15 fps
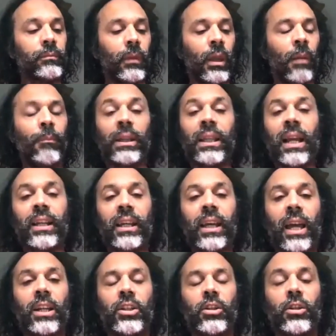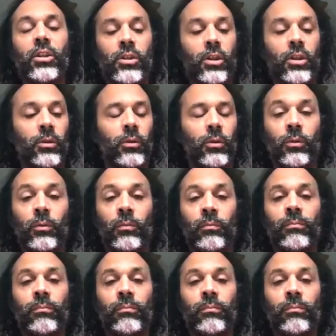my dedication to